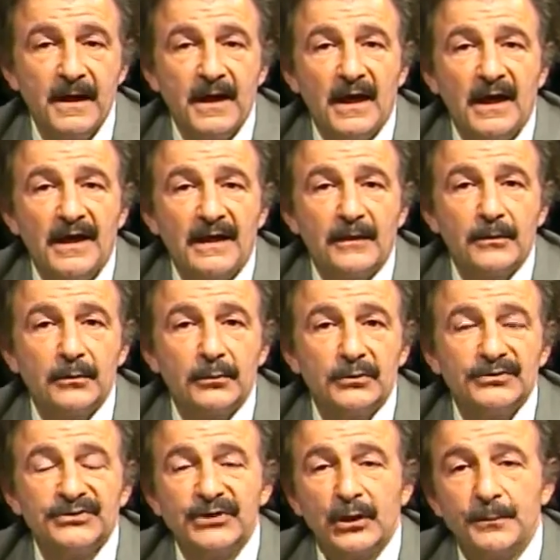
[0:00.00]
A
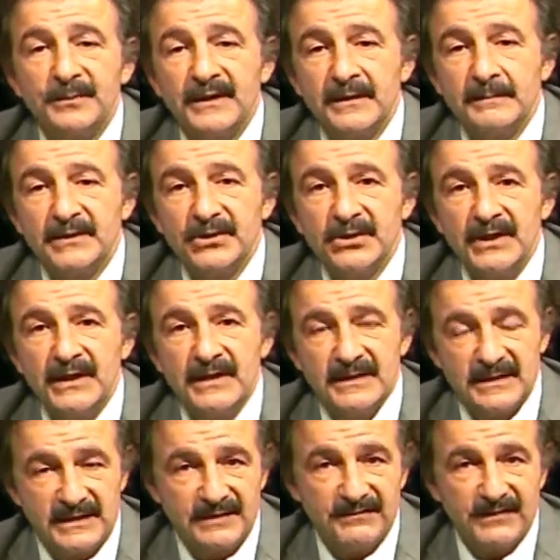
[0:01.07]
CoolSculpting machine is a
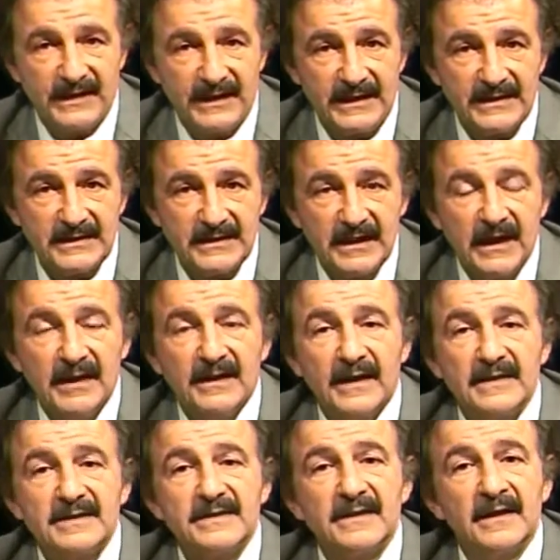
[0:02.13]
device
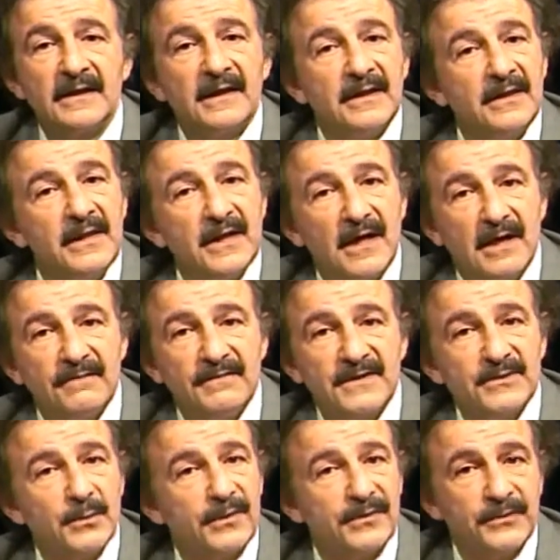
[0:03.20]
that's done in the office
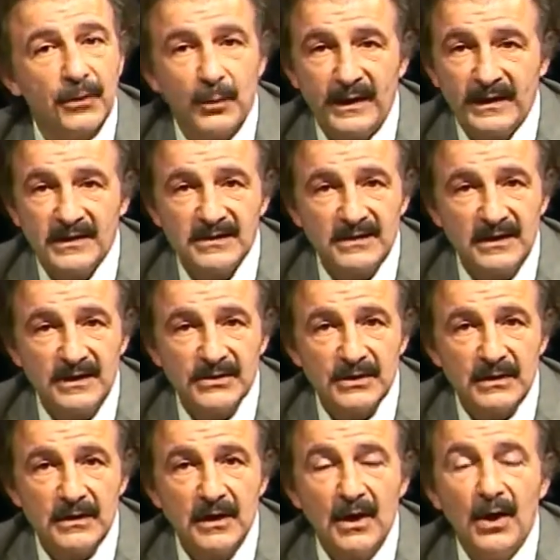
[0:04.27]
with no
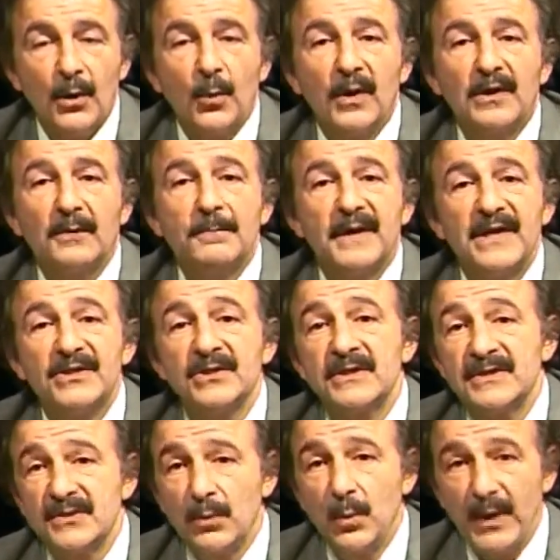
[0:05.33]
anesthesia while a patient is
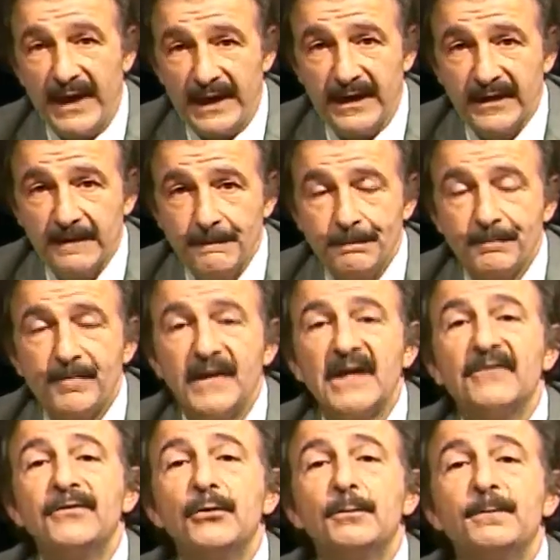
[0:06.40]
awake.
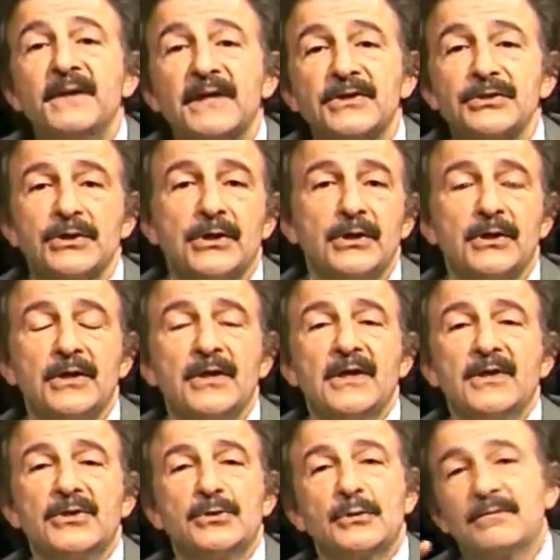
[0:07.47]
If you picture
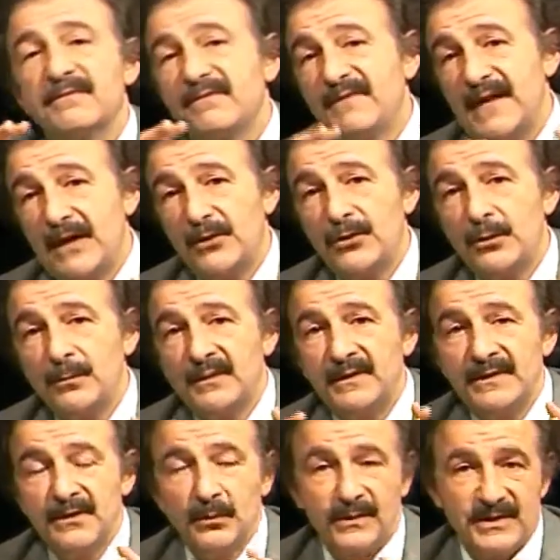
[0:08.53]
sort of a vacuum
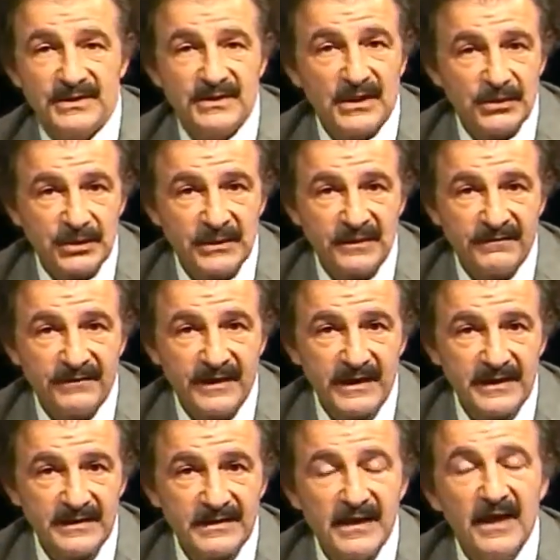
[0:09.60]
cleaner with a suction
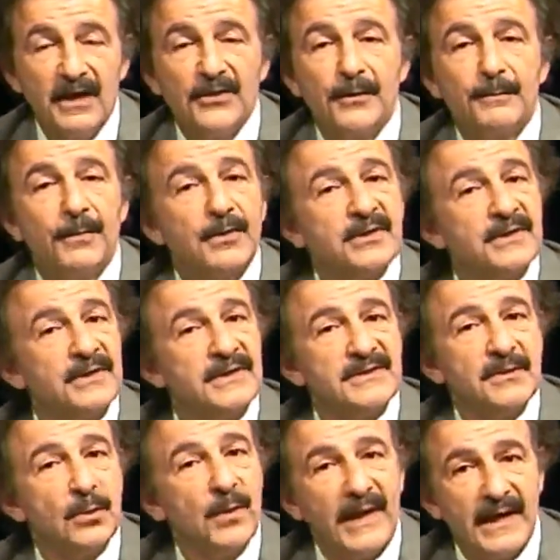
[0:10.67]
device, the person is
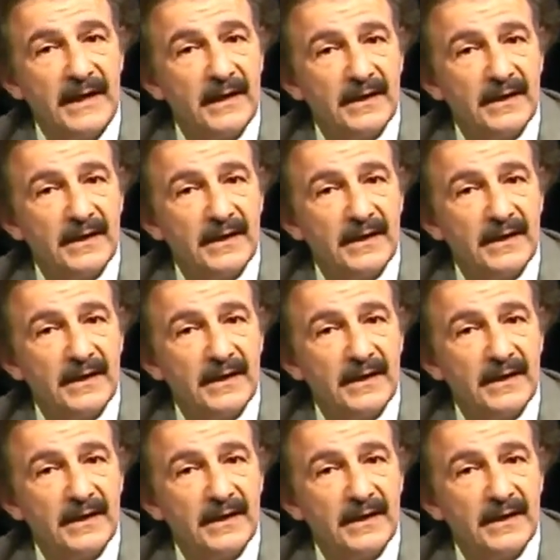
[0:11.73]
awake.